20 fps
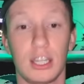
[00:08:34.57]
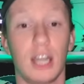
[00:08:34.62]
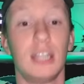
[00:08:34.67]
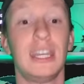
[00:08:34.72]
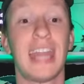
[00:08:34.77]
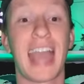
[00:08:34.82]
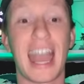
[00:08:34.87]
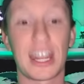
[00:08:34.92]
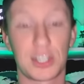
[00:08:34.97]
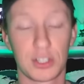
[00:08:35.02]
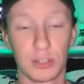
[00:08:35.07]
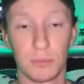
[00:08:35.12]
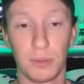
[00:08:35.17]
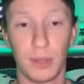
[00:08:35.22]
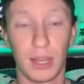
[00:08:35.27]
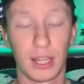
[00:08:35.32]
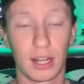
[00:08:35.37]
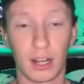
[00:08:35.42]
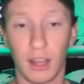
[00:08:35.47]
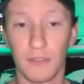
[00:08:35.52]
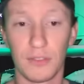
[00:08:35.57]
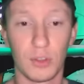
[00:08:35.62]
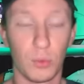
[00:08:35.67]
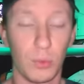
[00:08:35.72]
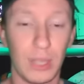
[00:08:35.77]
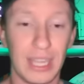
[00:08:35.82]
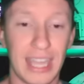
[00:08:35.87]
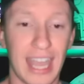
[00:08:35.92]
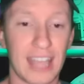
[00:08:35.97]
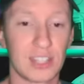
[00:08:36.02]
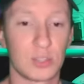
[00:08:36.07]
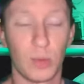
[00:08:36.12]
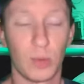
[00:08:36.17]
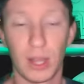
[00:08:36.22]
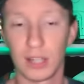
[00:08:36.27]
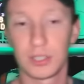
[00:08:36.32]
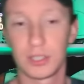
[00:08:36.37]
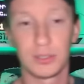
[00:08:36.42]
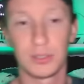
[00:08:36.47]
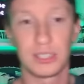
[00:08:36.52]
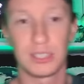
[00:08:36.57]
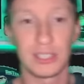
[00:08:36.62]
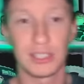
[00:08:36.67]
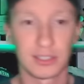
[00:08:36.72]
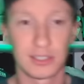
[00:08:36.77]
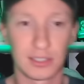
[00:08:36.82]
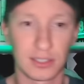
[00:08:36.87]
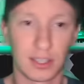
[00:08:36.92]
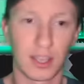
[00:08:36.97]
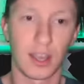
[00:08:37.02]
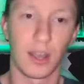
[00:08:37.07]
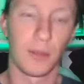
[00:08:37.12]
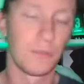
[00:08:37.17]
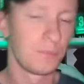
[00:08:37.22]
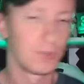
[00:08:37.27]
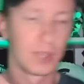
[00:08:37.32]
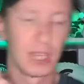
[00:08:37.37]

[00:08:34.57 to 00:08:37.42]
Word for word: a National Player of the Week as well two seasons ago.